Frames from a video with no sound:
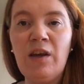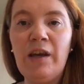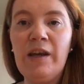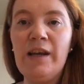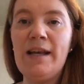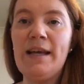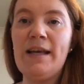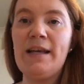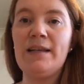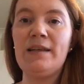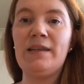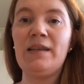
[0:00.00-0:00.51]

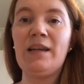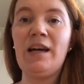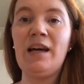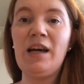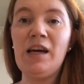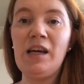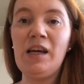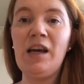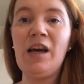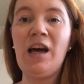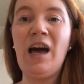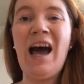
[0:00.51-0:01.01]
is
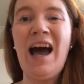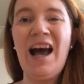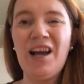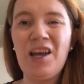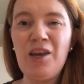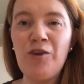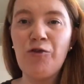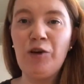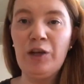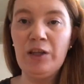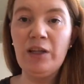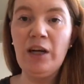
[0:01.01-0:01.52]

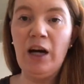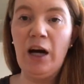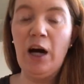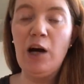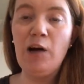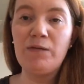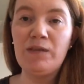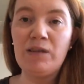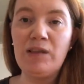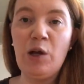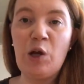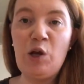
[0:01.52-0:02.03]
accurate
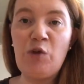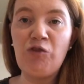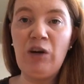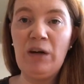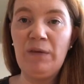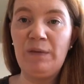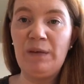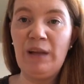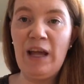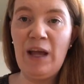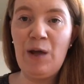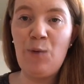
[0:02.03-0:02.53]
enough to tell you
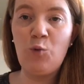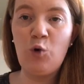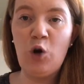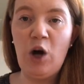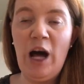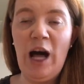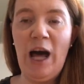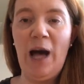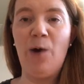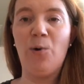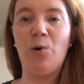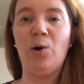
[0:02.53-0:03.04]
roughly
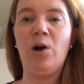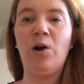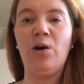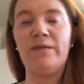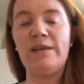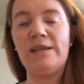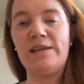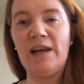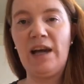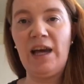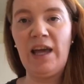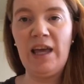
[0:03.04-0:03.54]
what hour of
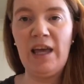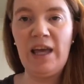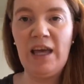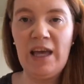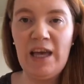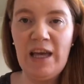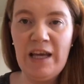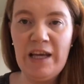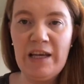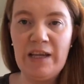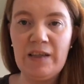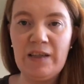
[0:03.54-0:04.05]
the day
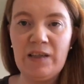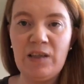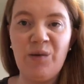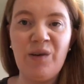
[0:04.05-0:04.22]
it is.